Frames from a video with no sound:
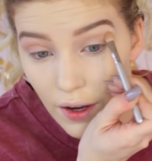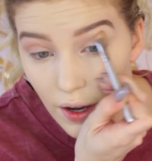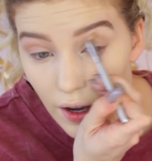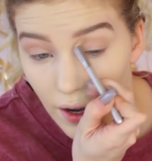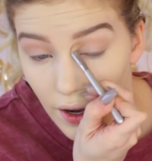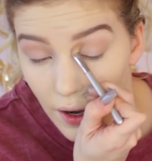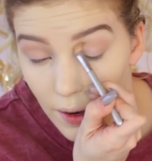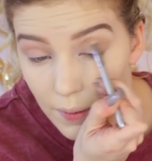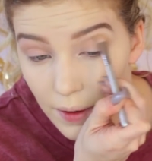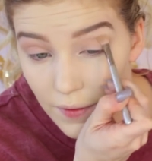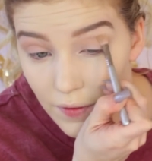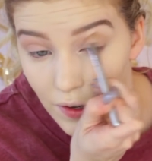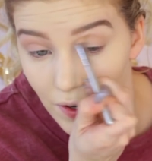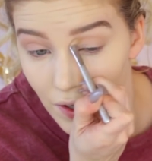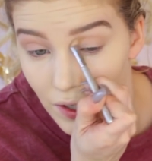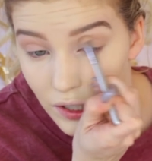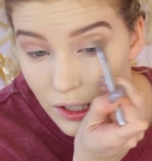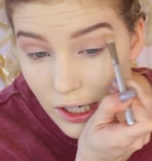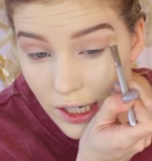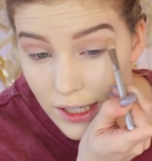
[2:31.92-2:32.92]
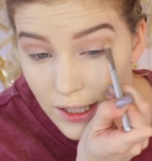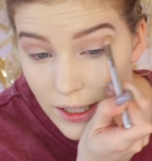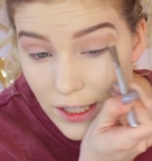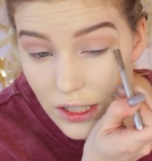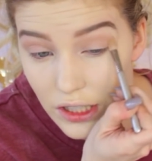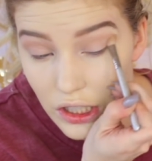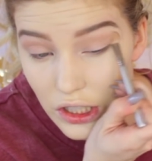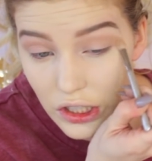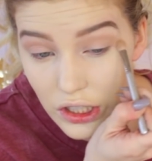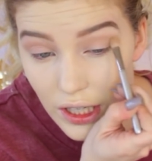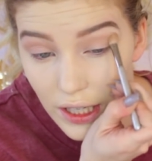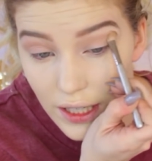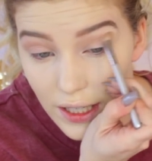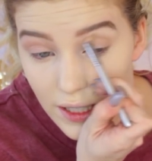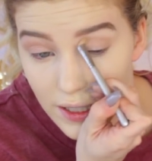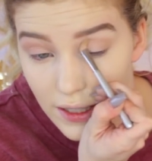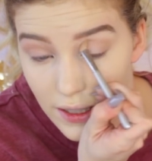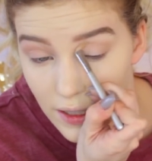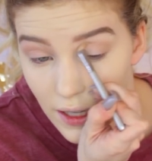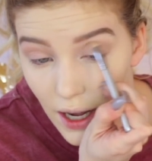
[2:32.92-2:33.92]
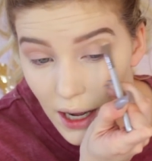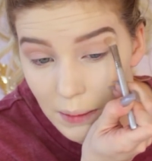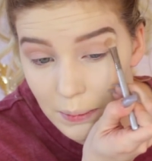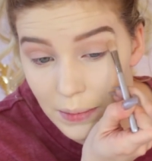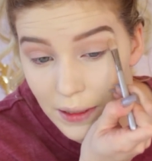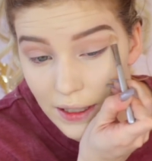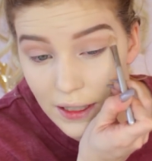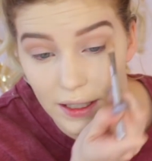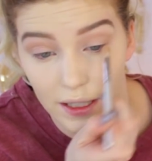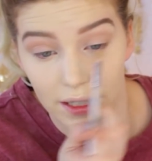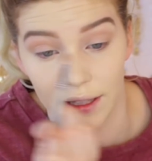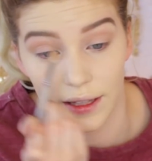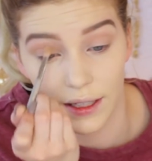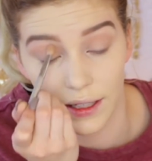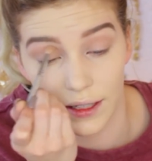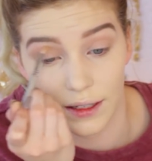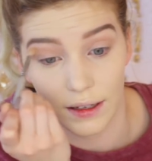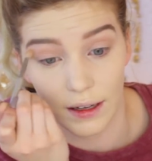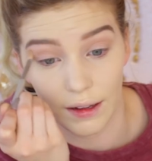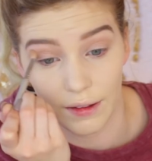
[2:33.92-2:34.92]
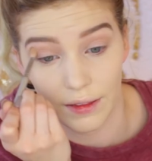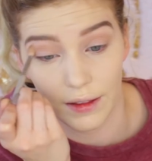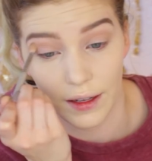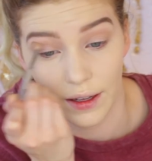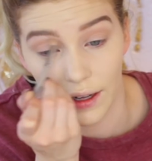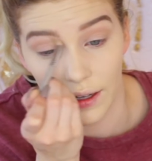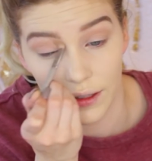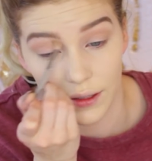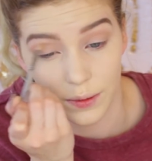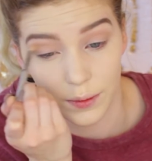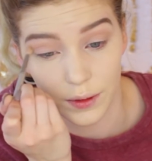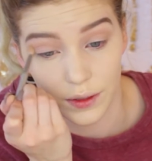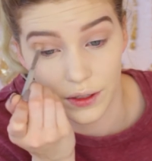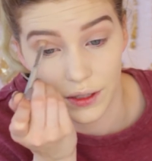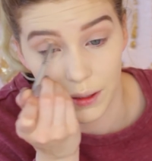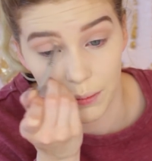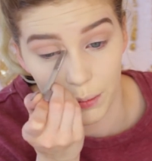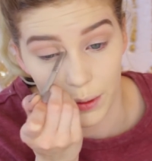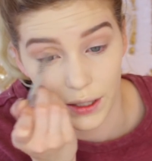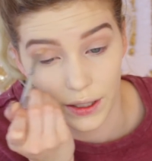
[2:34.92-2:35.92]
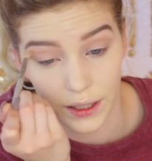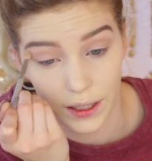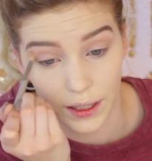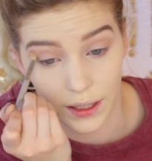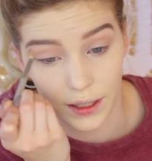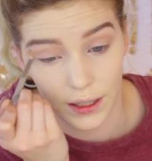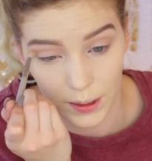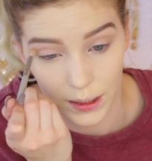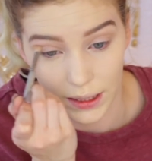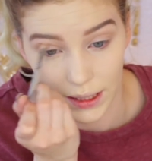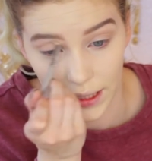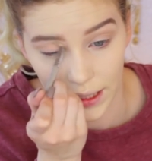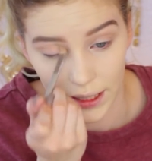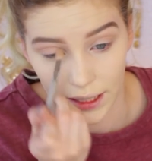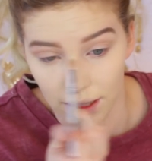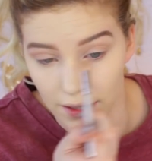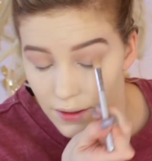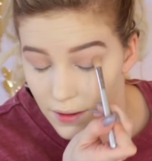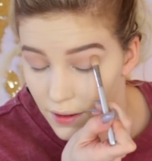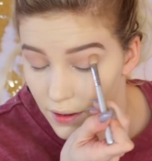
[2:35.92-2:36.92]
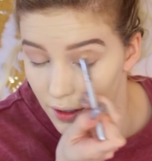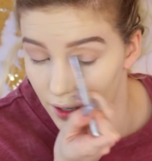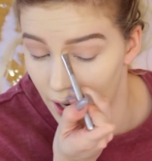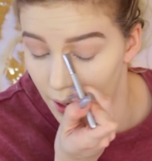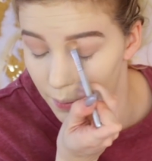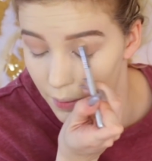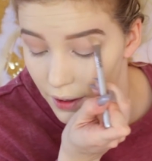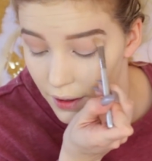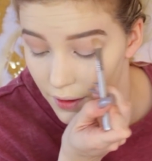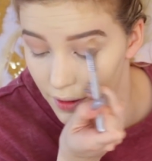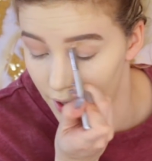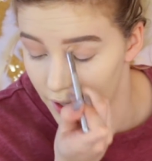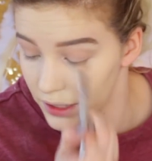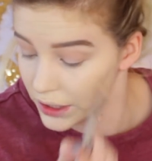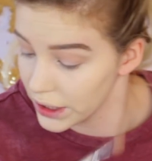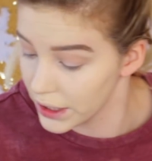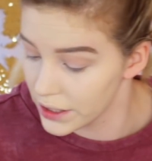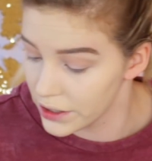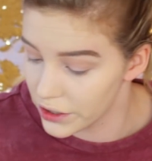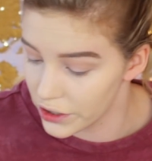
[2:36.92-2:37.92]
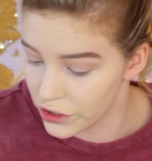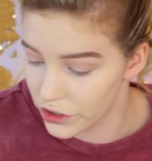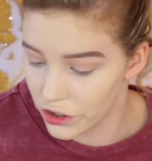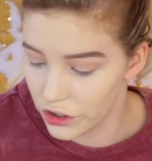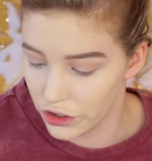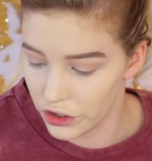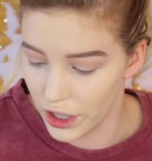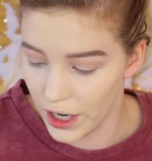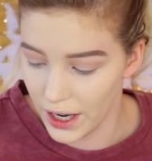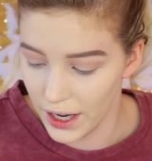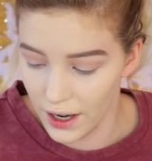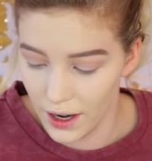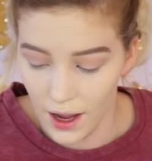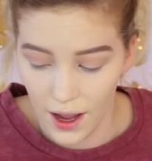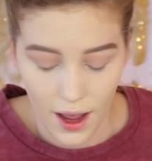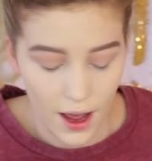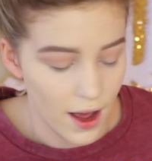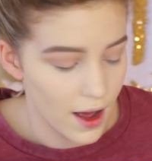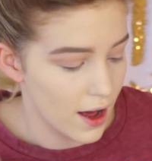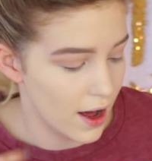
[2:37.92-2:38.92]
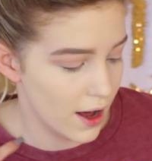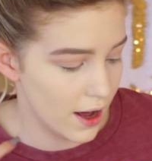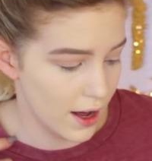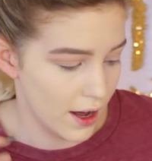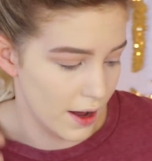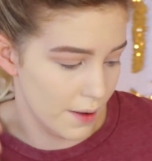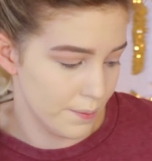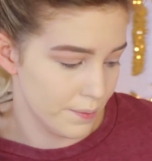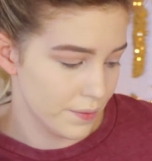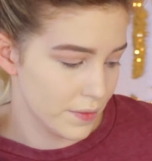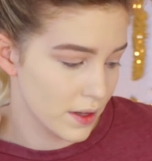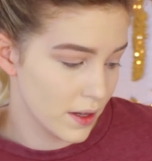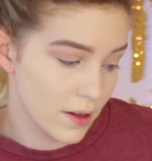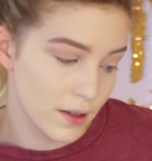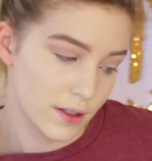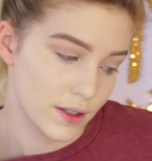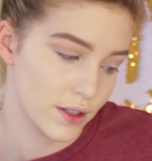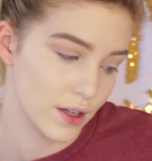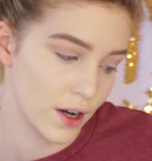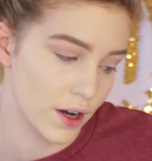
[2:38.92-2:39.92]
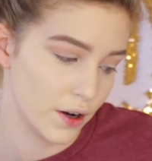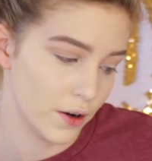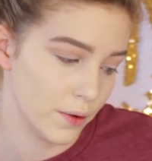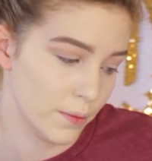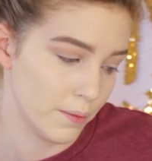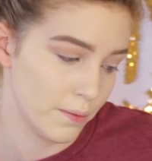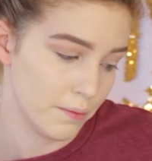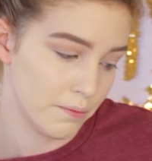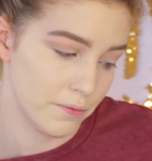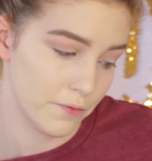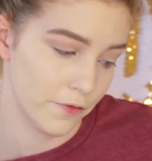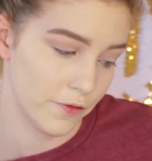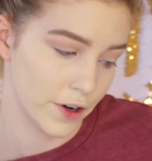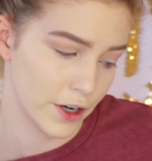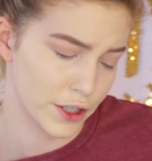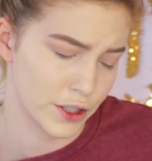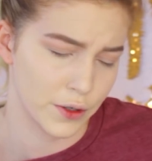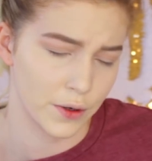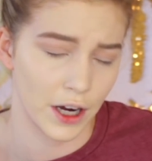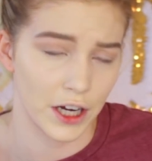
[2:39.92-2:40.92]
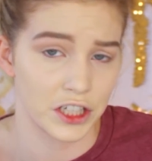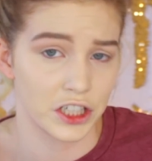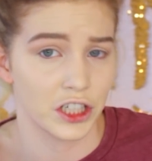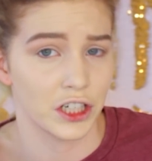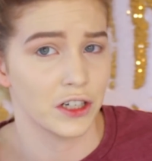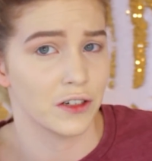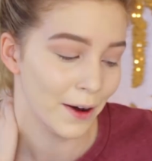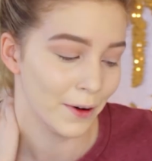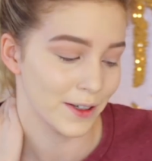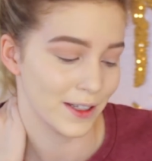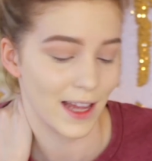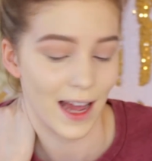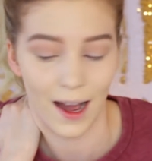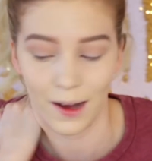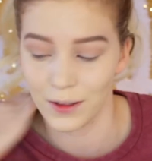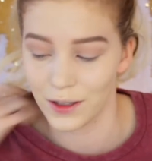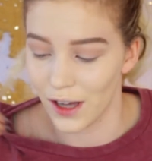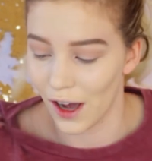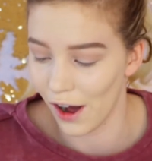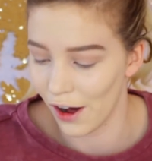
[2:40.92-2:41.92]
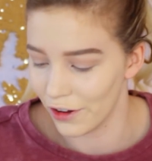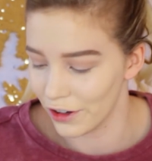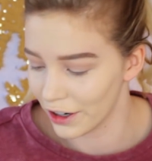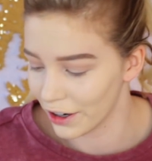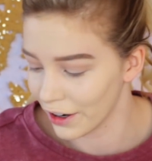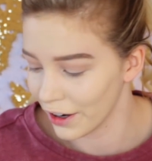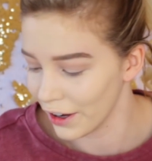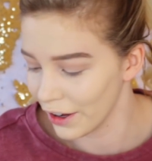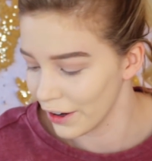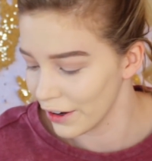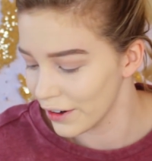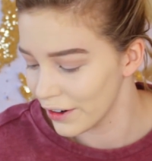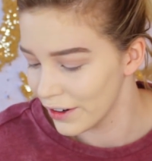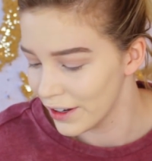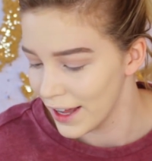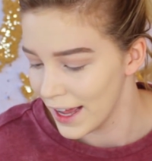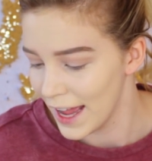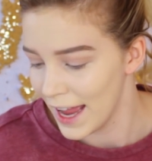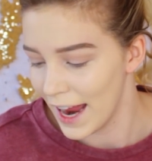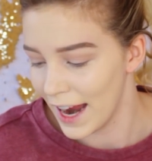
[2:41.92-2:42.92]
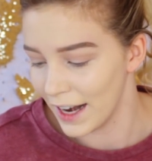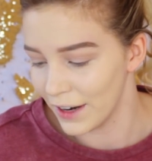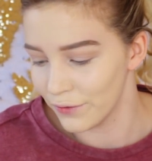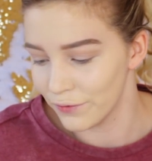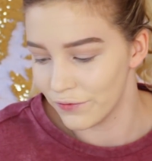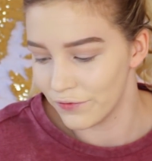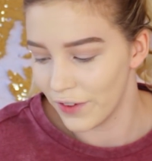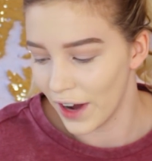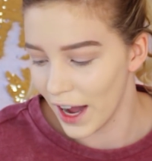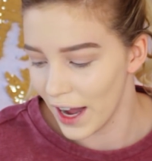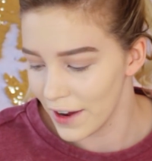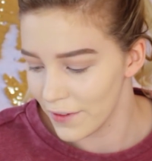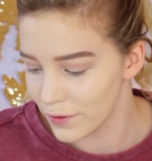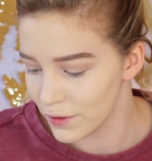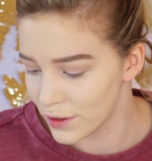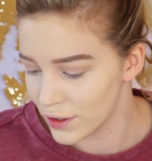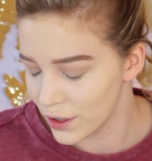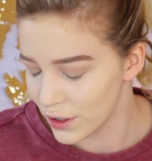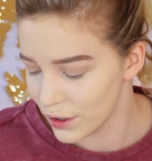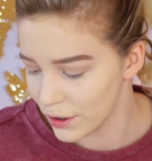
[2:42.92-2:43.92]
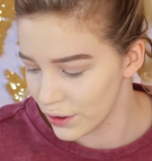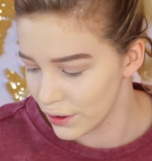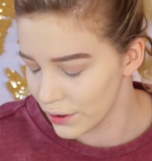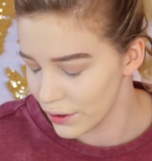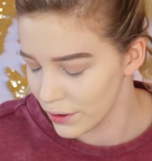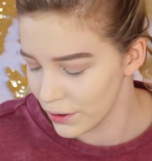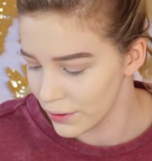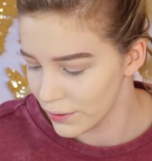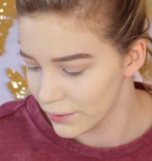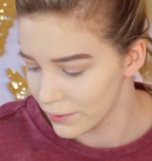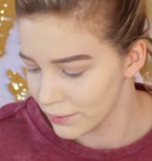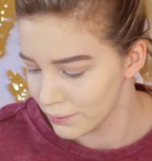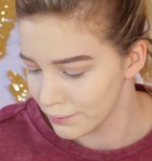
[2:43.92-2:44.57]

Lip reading: if your transition shade is not blended, then nothing else will look blended. Blend the crap out of that transition shade. So first question was, how tall are you? And I'm 5'2",